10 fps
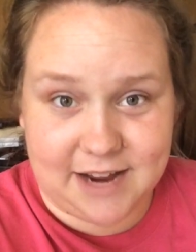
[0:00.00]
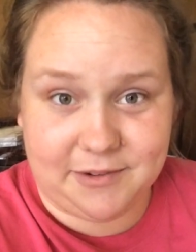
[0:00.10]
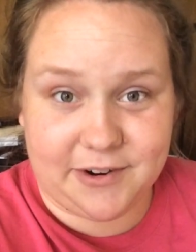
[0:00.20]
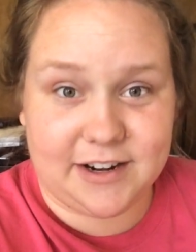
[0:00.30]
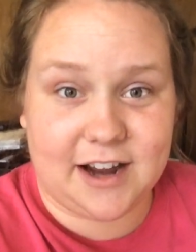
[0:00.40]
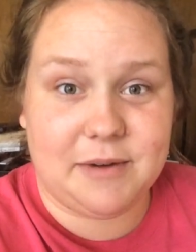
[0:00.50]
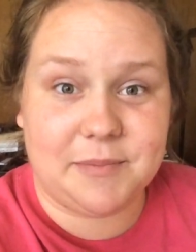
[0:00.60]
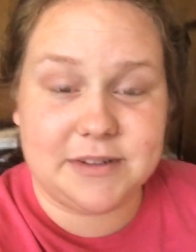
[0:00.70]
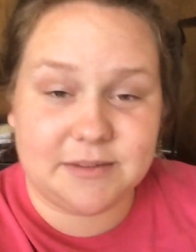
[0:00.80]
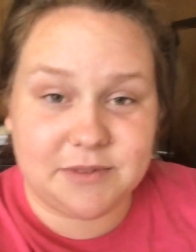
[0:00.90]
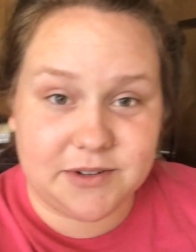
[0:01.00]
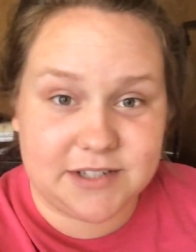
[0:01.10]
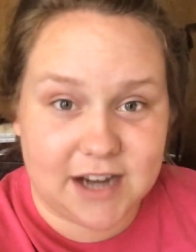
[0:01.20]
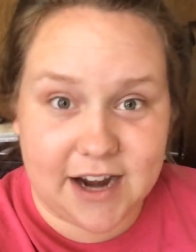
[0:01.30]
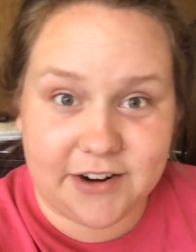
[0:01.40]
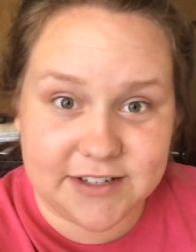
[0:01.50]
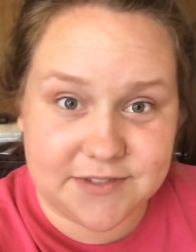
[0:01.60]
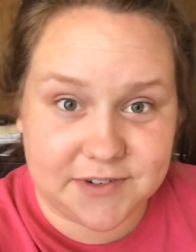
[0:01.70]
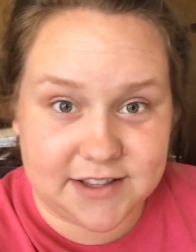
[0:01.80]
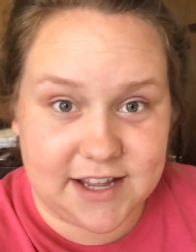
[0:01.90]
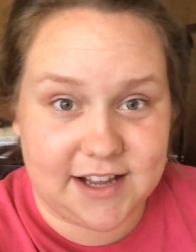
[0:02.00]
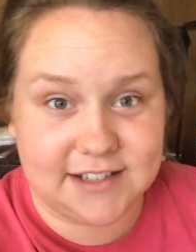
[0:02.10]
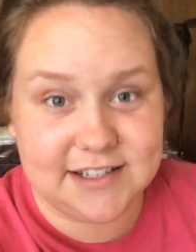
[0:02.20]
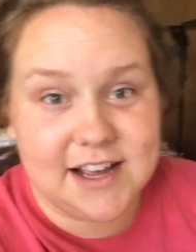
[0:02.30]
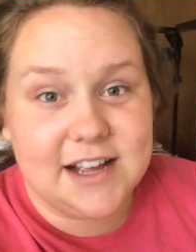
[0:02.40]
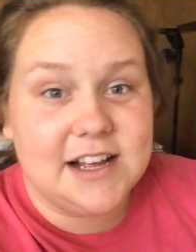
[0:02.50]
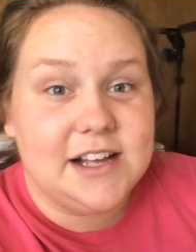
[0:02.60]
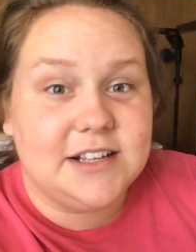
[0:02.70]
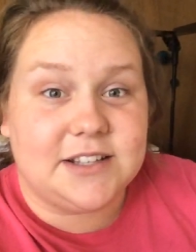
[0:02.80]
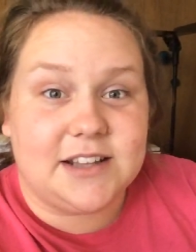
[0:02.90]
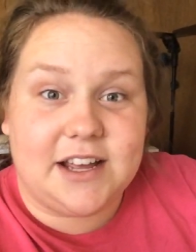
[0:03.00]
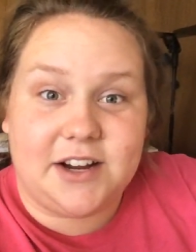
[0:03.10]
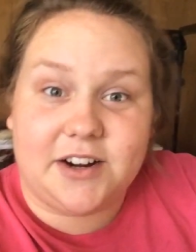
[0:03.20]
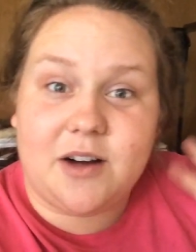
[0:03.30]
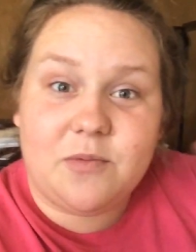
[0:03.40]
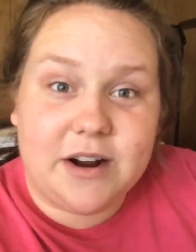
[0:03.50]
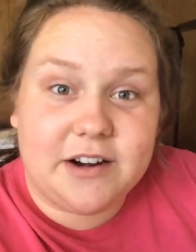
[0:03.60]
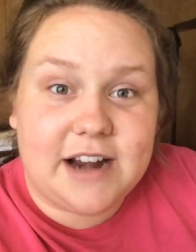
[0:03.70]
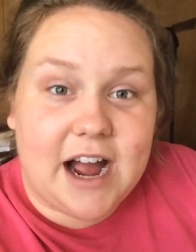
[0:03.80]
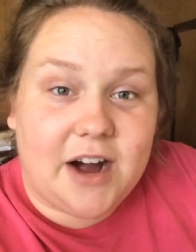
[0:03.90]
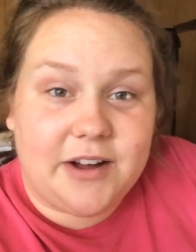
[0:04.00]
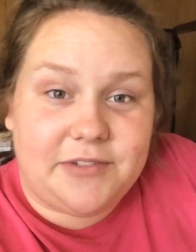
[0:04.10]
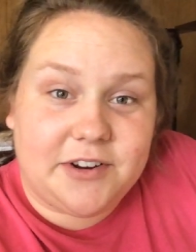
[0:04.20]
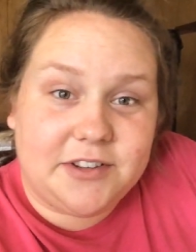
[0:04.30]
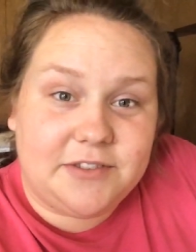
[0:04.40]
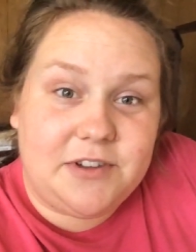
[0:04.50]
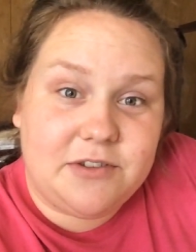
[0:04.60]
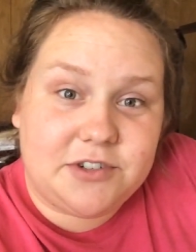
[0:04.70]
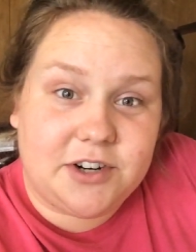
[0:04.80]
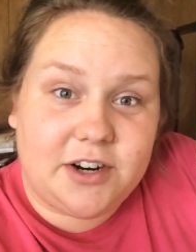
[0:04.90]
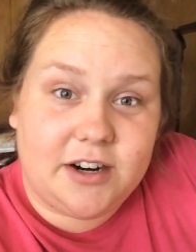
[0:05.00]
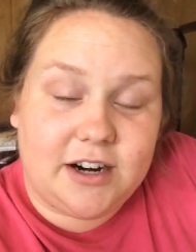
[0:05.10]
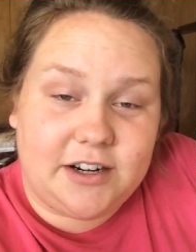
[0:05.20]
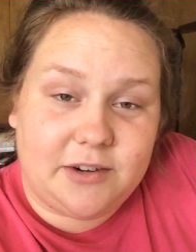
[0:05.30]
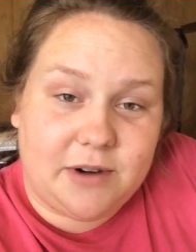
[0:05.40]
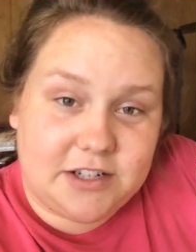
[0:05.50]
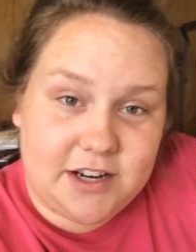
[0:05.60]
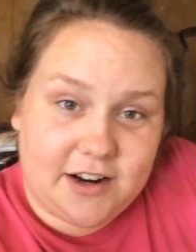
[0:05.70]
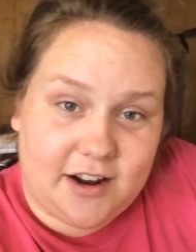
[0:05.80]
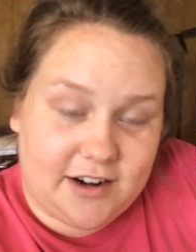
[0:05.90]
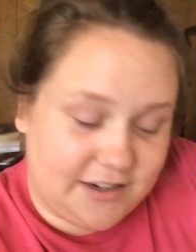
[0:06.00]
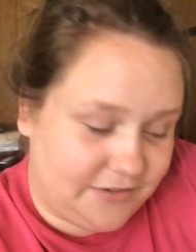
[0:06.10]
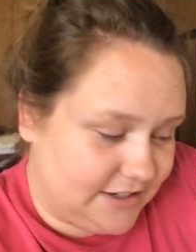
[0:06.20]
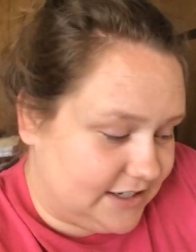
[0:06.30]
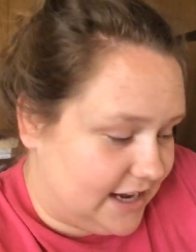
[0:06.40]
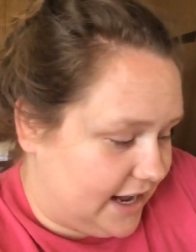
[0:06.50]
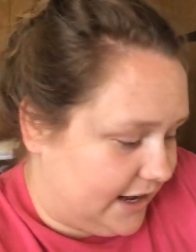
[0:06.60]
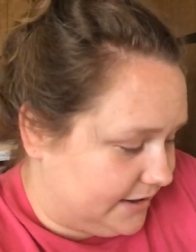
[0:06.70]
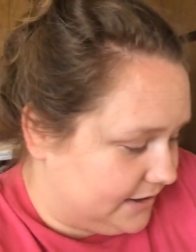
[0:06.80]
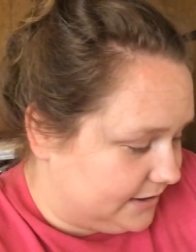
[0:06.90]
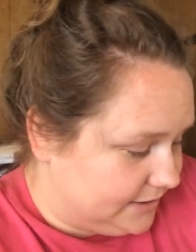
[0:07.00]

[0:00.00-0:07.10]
I'm going to come up with some new titles for things so that you're not weirded out if you're in the future and you're watching it on a different day.